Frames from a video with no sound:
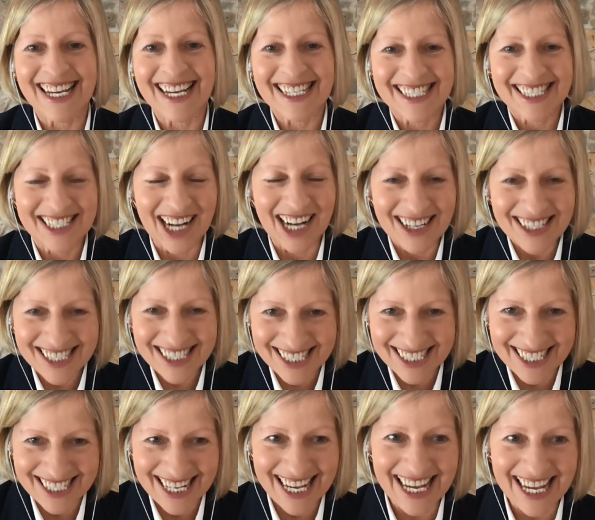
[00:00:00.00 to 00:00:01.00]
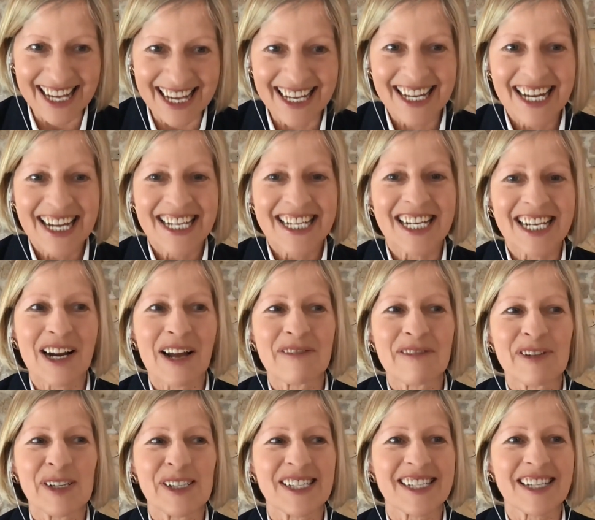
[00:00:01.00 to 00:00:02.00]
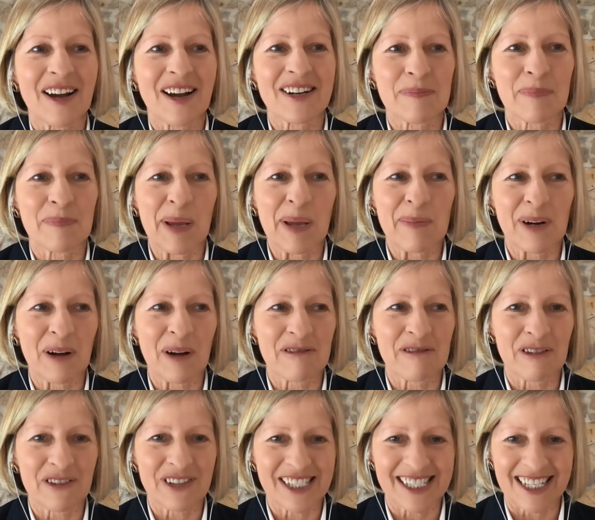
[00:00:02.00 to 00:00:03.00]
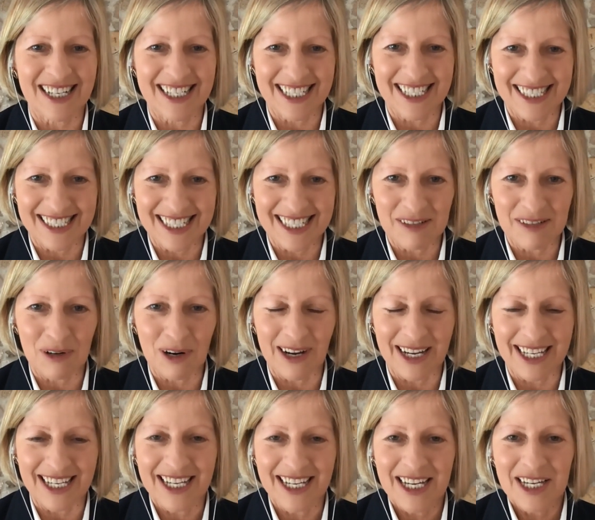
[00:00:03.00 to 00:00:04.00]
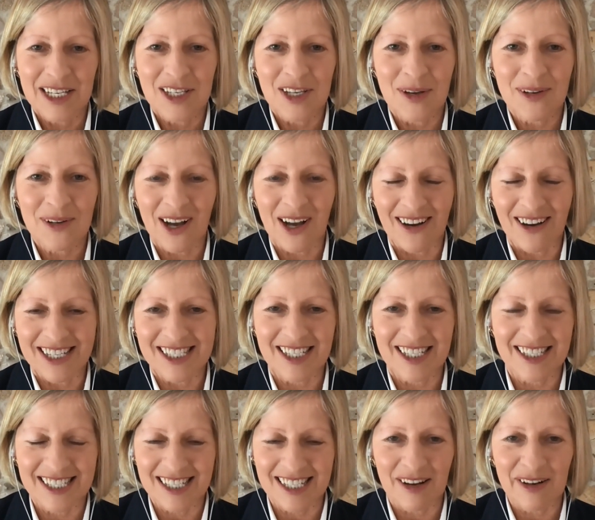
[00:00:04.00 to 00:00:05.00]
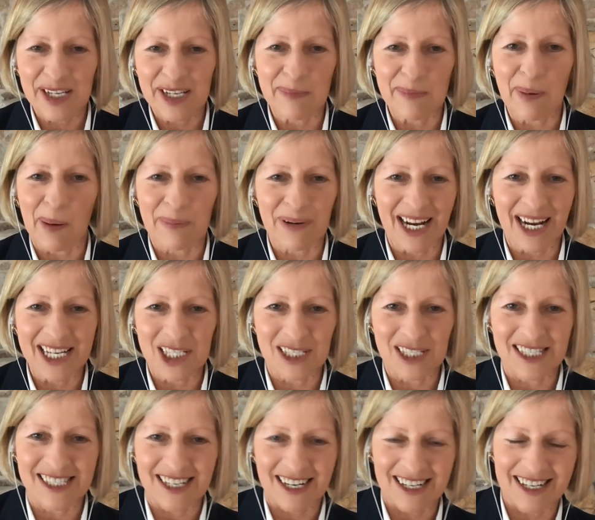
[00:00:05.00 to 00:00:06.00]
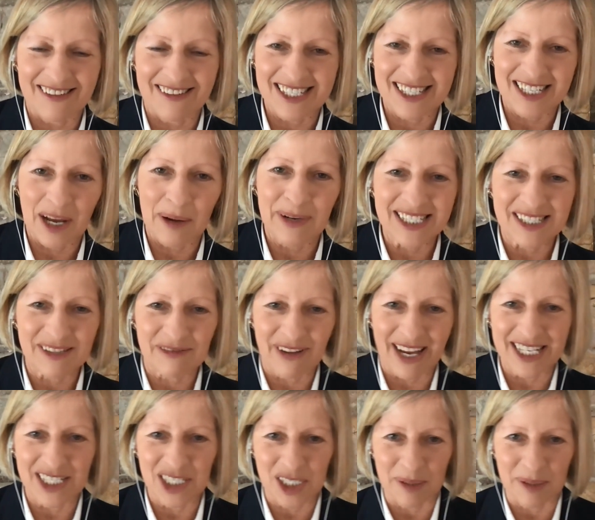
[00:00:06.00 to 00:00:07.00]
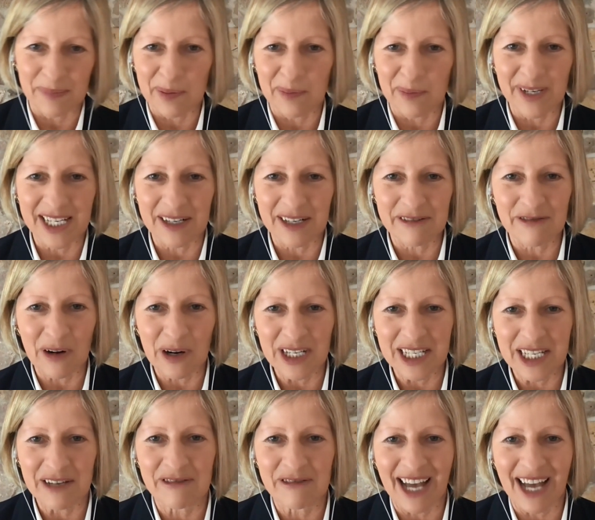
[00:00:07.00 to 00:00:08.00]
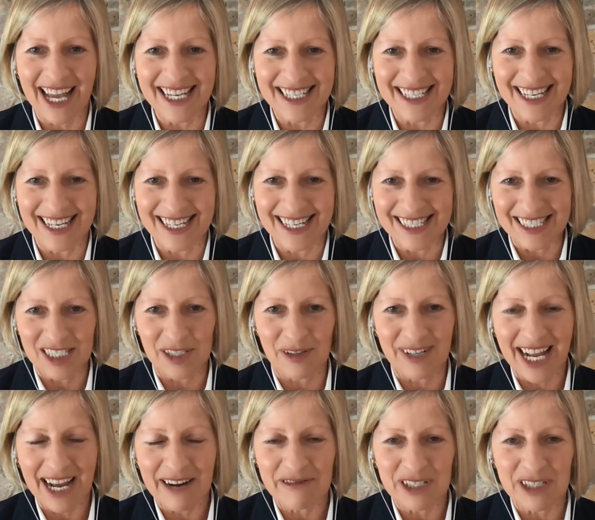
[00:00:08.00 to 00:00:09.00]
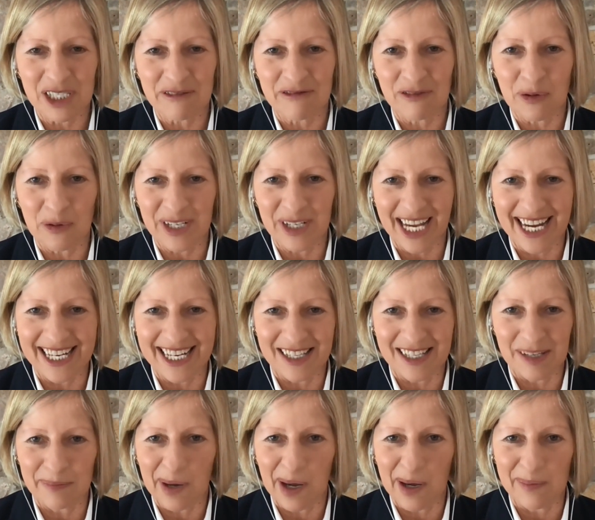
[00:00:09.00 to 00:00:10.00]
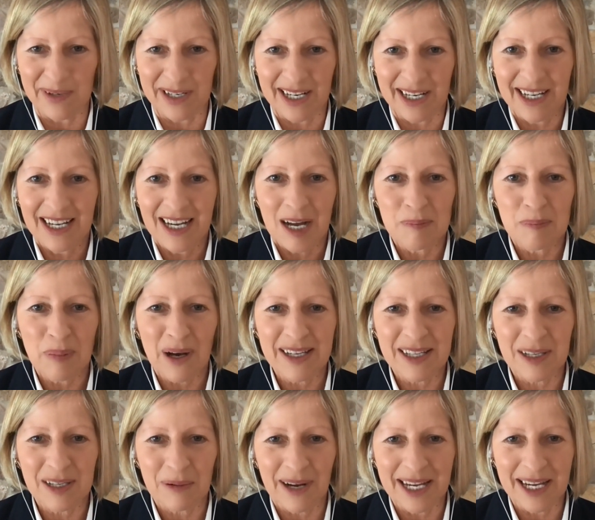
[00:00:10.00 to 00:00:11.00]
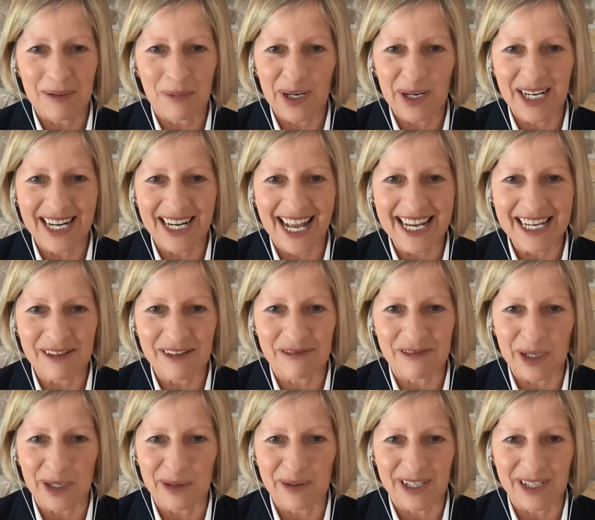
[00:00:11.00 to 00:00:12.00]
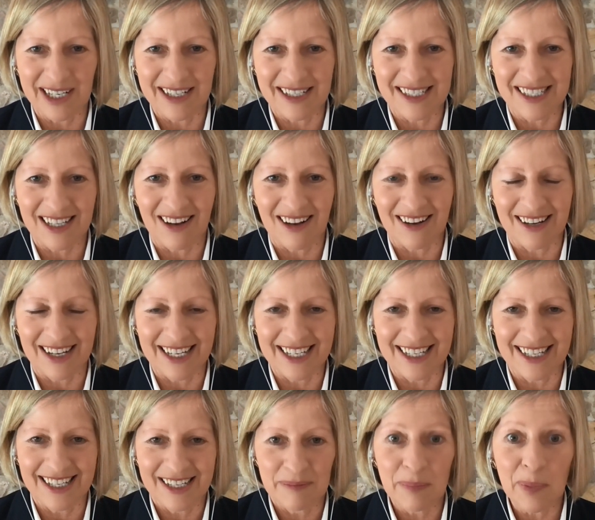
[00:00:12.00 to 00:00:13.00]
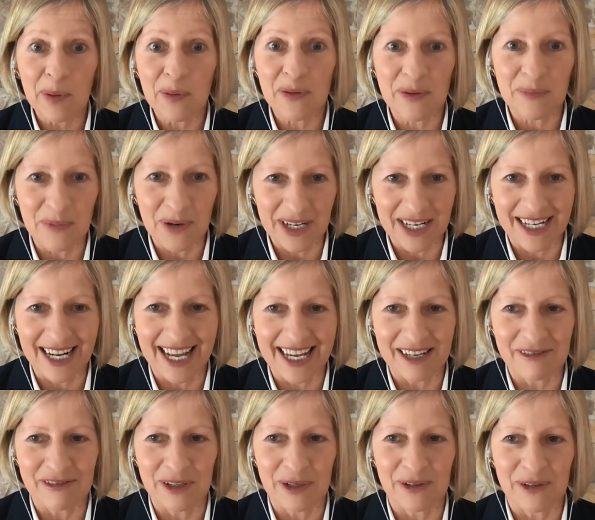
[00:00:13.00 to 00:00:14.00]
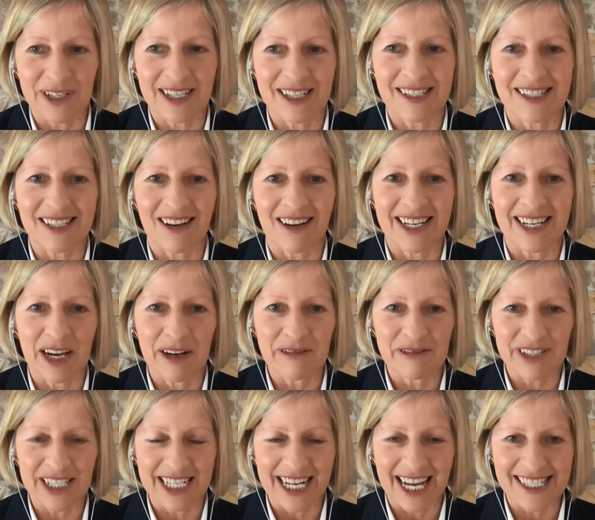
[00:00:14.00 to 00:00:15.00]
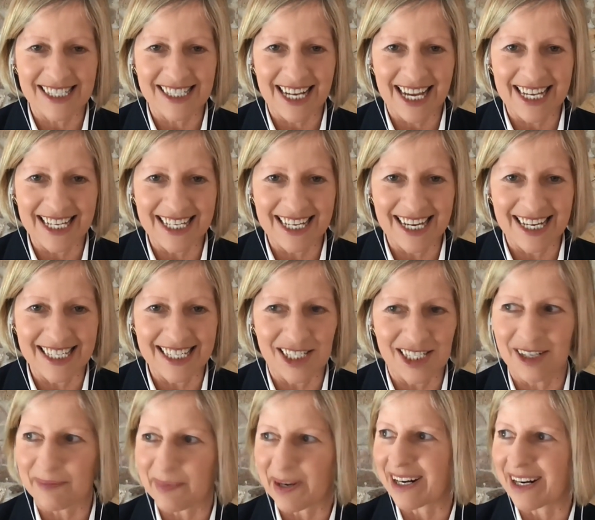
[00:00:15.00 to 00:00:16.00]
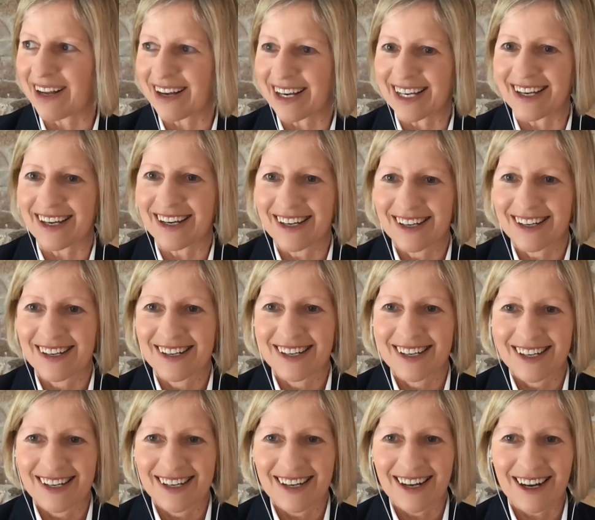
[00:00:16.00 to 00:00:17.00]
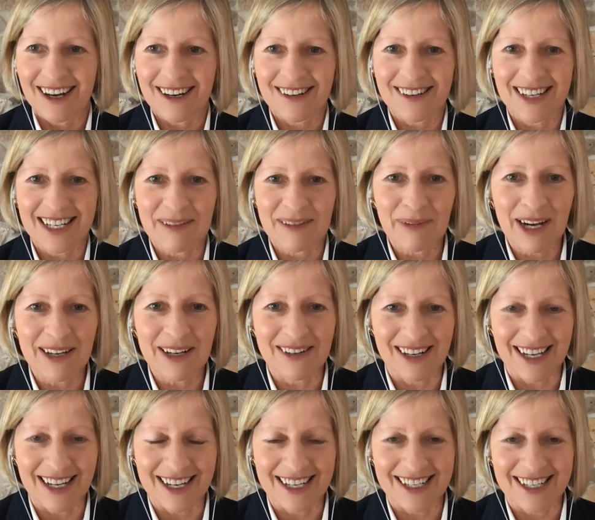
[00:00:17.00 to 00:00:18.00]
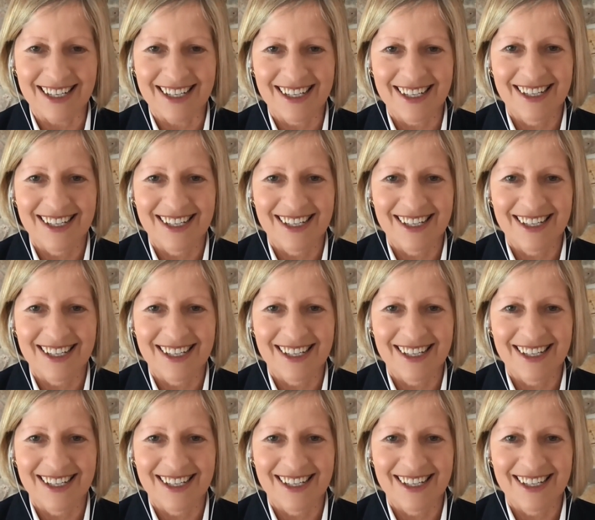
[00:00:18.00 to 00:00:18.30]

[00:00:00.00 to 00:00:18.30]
It doesn't hit. You know, if you started people off on the study and said, right, you guys, it's only a population study. There's no intervention, but we're going to follow you for eight years. You're an average of forty-eight at the moment. And by the way, one in eight of you are going to die. More than one in eight of you are going to die over the next eight years. You've been like, holy moly.